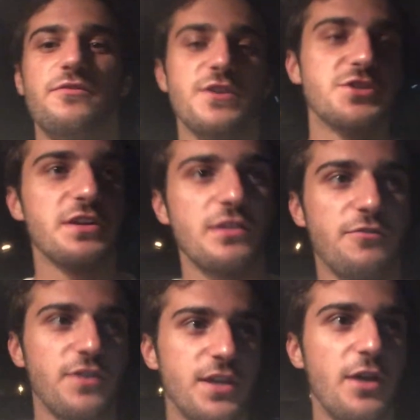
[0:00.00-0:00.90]
to be featured in a
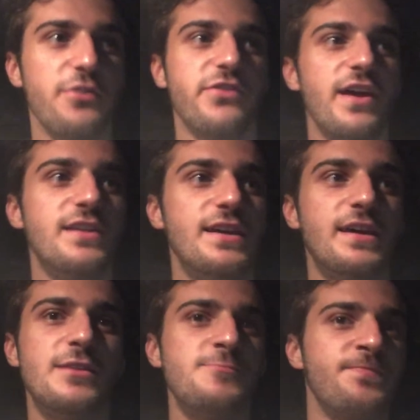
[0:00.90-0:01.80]
video, send
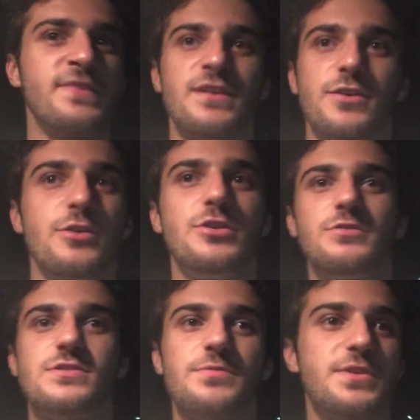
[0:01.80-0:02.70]
in you
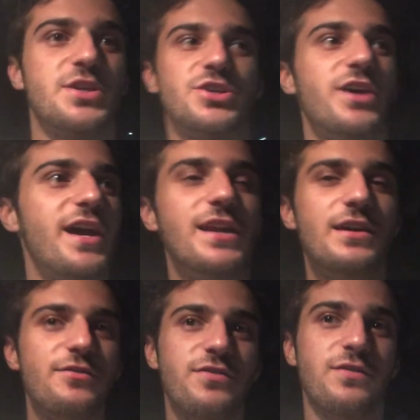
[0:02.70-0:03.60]
doing something
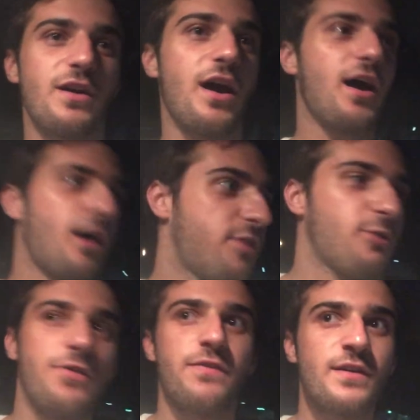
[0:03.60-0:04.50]
creative. Uh, I
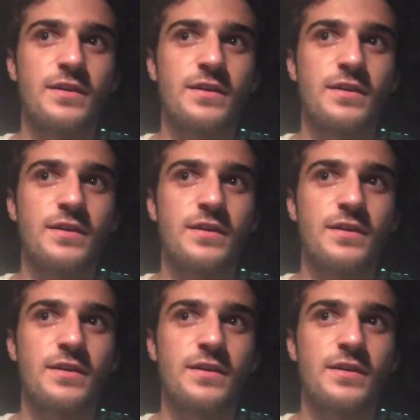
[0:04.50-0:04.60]
thought